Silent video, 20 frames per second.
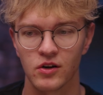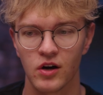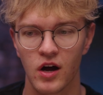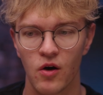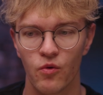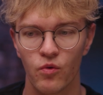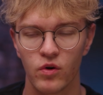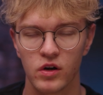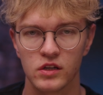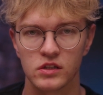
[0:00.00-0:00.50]

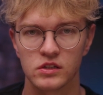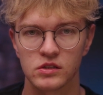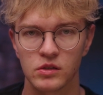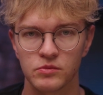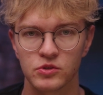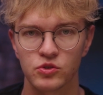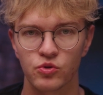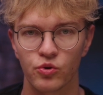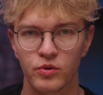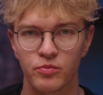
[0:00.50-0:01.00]
I wanted
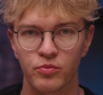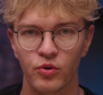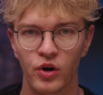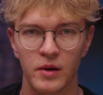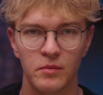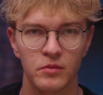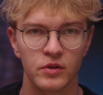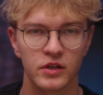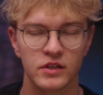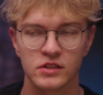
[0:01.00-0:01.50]
some sort of
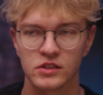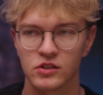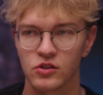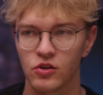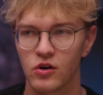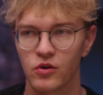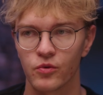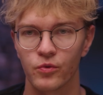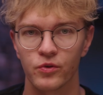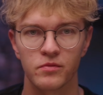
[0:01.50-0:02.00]
prime lens
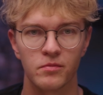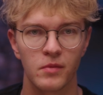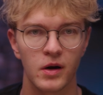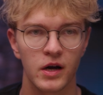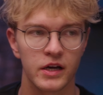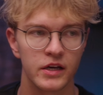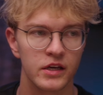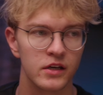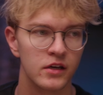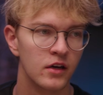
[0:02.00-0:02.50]
along with
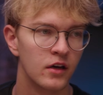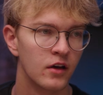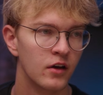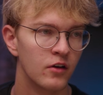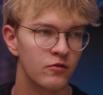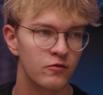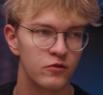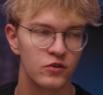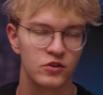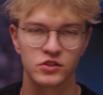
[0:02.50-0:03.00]
my
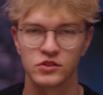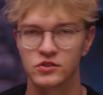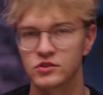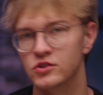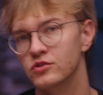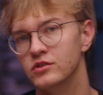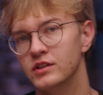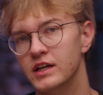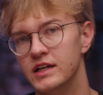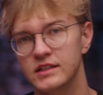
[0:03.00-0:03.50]

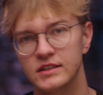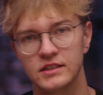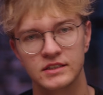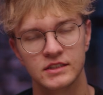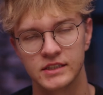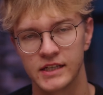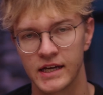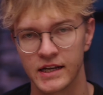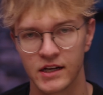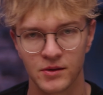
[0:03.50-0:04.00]
versatile lens
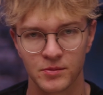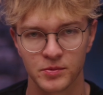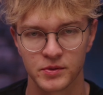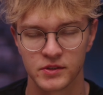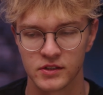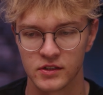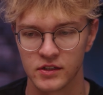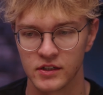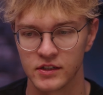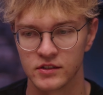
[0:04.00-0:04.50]

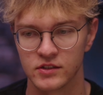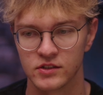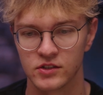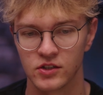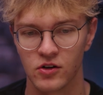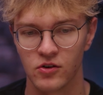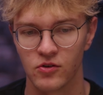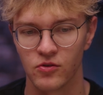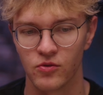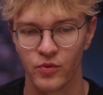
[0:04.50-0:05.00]
setups. And
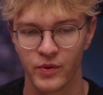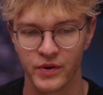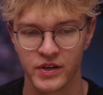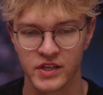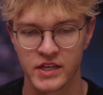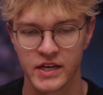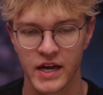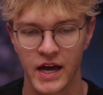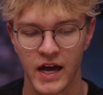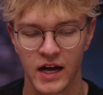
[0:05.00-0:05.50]
so when
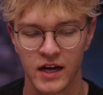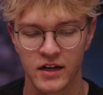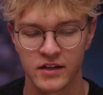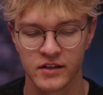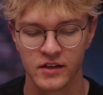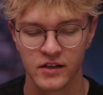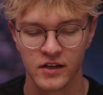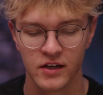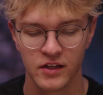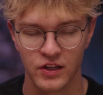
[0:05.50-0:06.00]
he
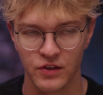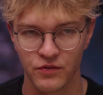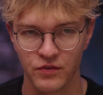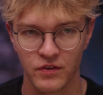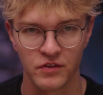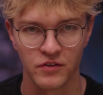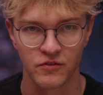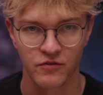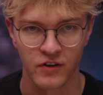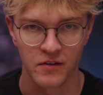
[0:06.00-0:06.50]
had the
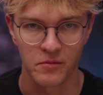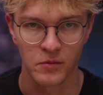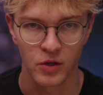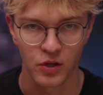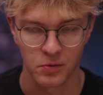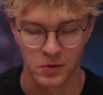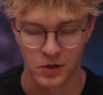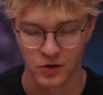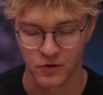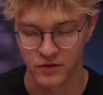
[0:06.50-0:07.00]

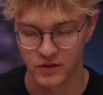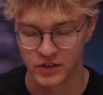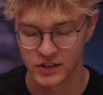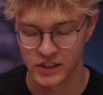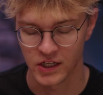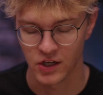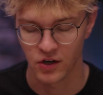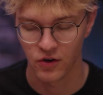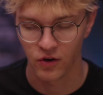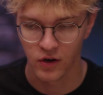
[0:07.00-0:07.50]
55mm for
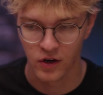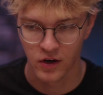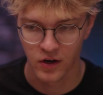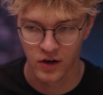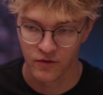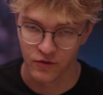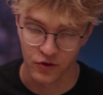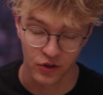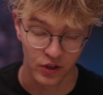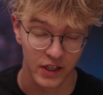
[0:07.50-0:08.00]
sale
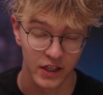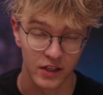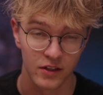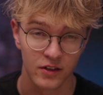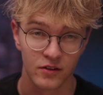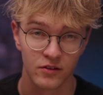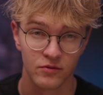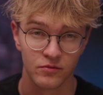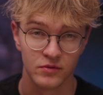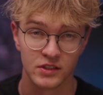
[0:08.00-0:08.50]

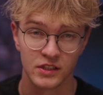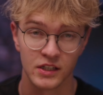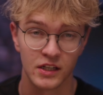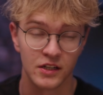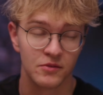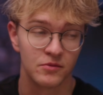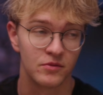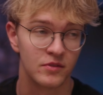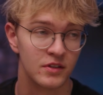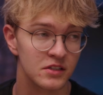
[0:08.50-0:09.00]

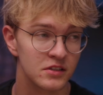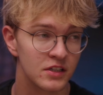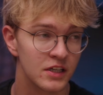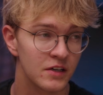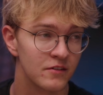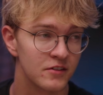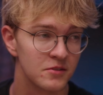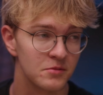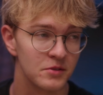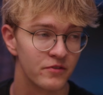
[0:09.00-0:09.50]
said he
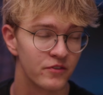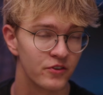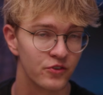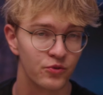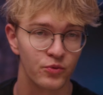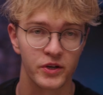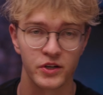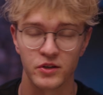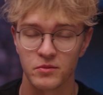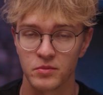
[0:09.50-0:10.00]
gives me for
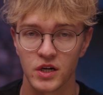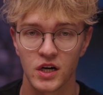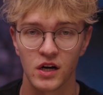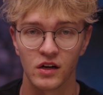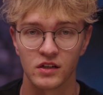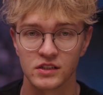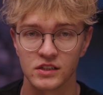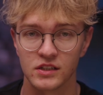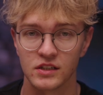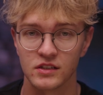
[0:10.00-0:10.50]

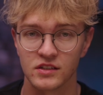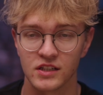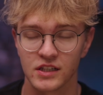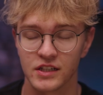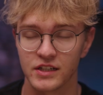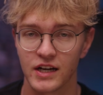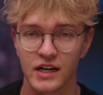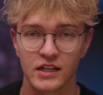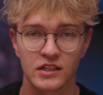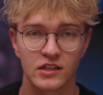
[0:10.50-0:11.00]
$300, and it's
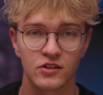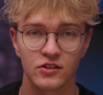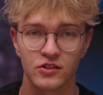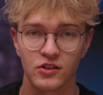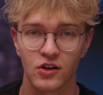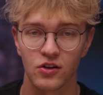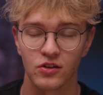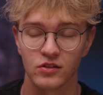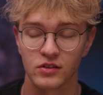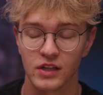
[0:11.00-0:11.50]
like a
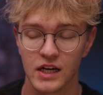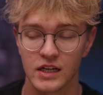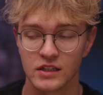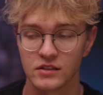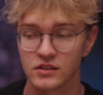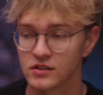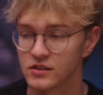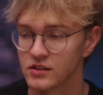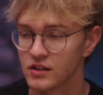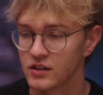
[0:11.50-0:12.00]
$900
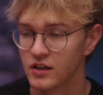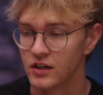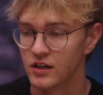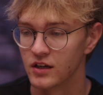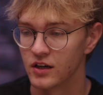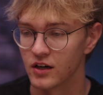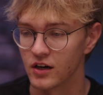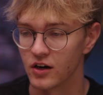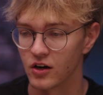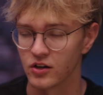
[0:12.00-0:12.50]
lens
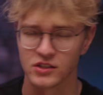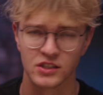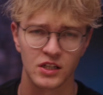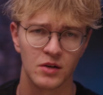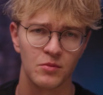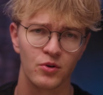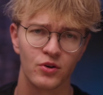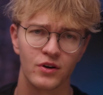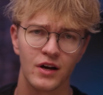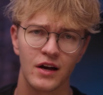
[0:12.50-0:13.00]
or
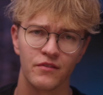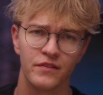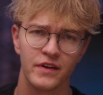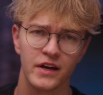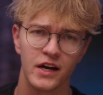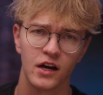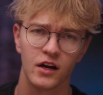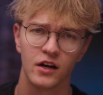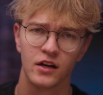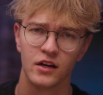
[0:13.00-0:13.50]
somewhere around
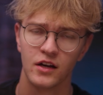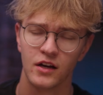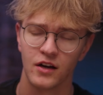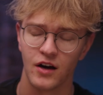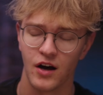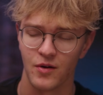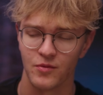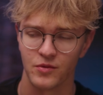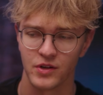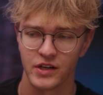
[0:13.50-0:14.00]
there.
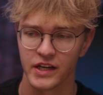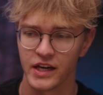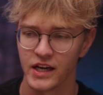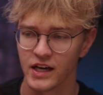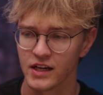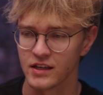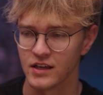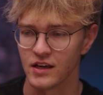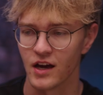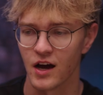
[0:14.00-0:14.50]
I'm like,
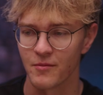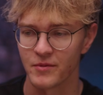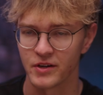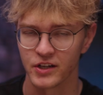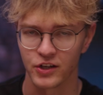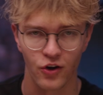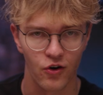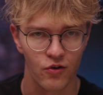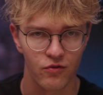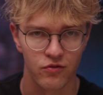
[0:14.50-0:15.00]
heck yeah, I'm
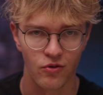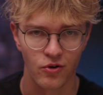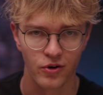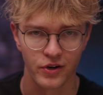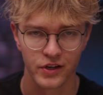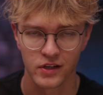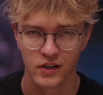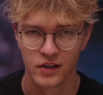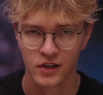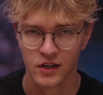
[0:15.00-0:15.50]
going to go
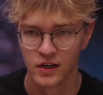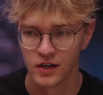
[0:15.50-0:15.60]
for it.